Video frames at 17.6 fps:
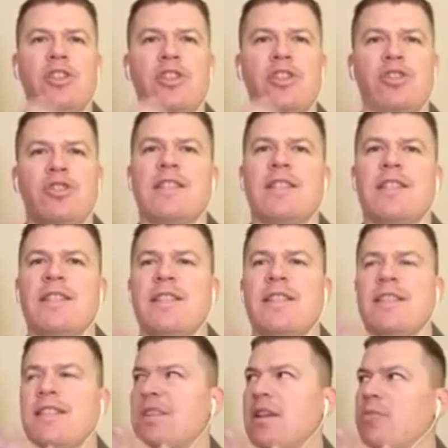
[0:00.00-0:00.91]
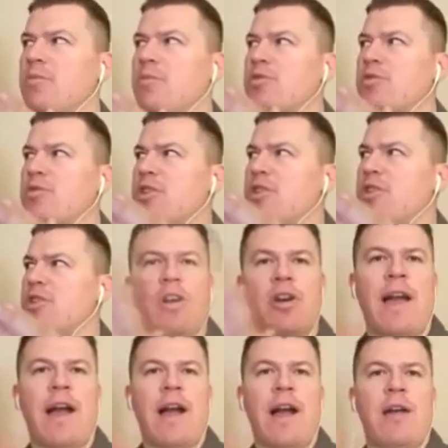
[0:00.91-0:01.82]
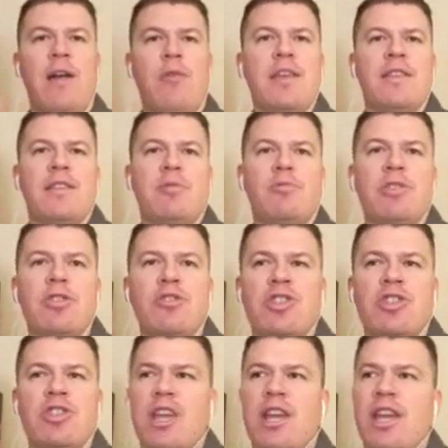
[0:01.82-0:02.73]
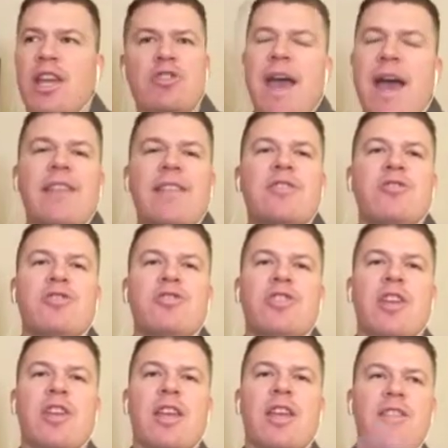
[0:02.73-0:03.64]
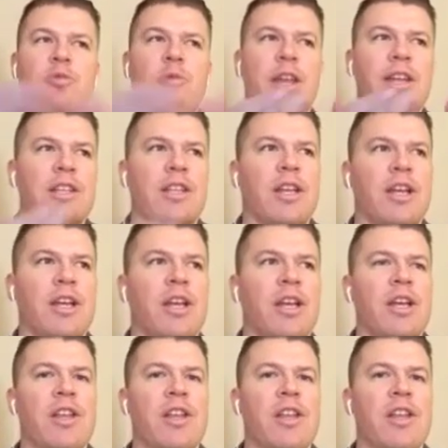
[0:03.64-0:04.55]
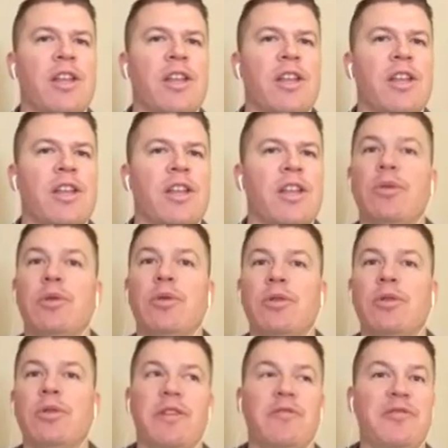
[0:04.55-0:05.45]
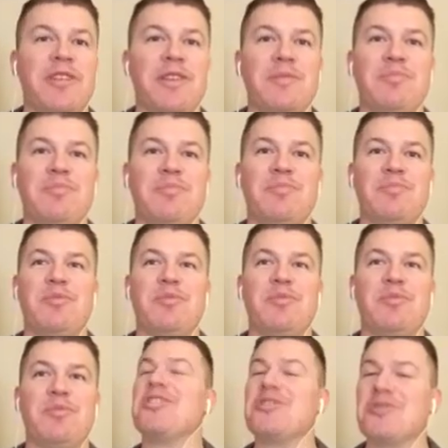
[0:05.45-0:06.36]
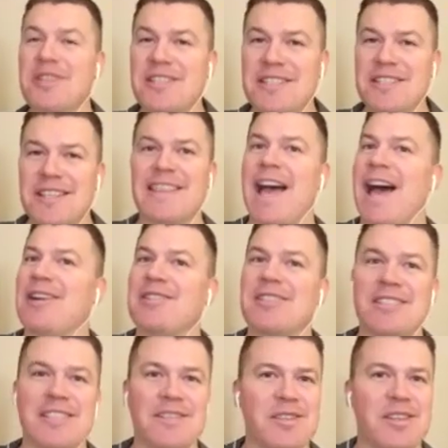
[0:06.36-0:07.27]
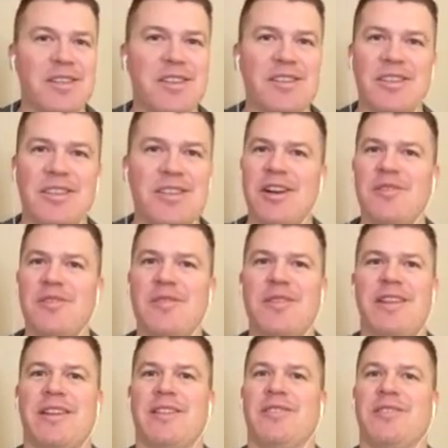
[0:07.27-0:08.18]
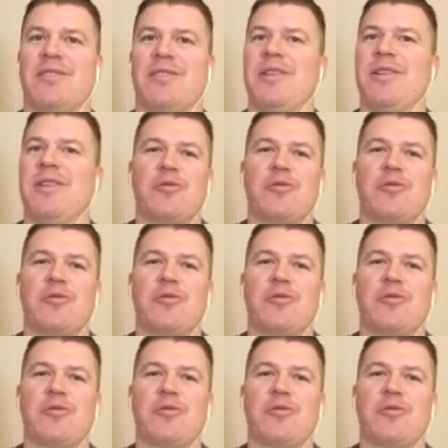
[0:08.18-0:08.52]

if you're interested in this subject, you can go that way. And then when you change paths, you change this way. And there's people who have written books hundreds and thousands of years ago that